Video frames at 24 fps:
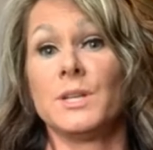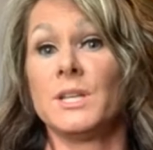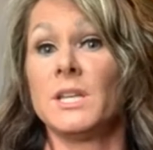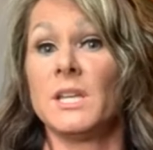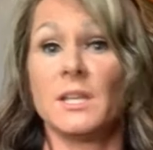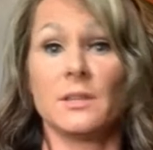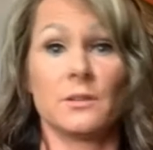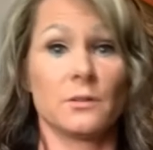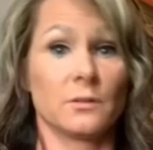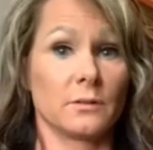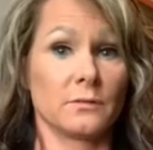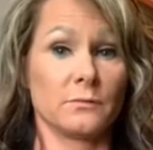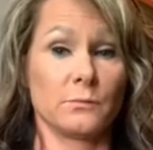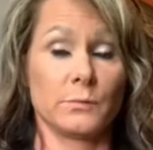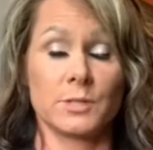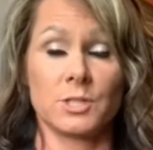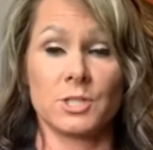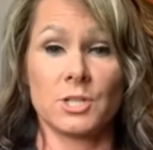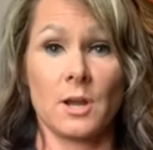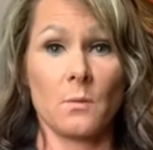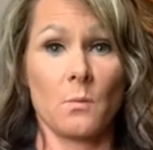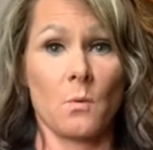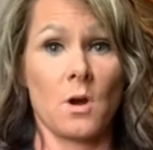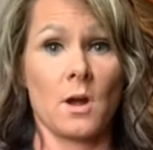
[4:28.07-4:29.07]
neither of
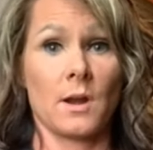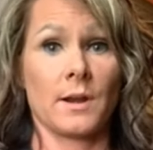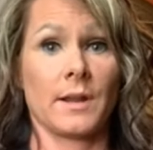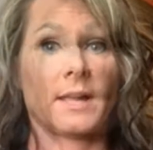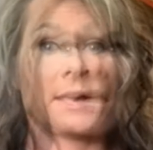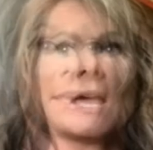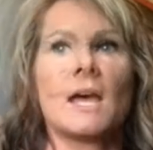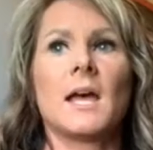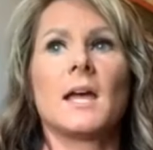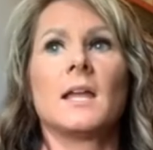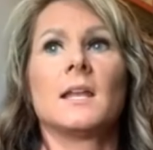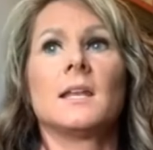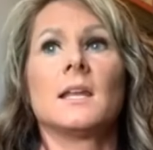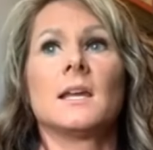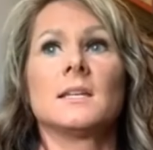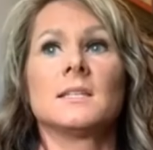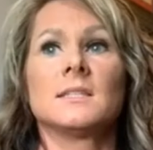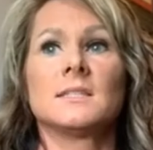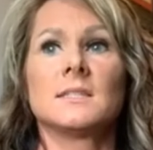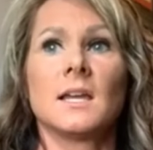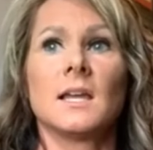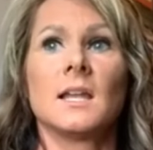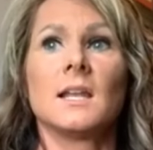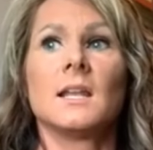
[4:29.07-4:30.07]
which I wanted. And I
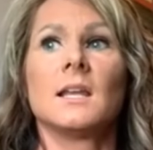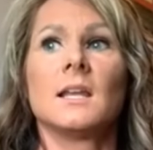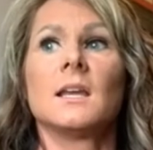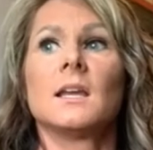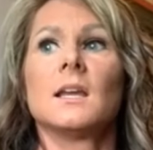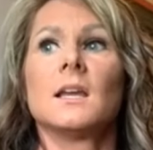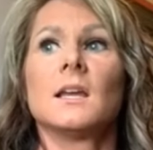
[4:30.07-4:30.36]
said,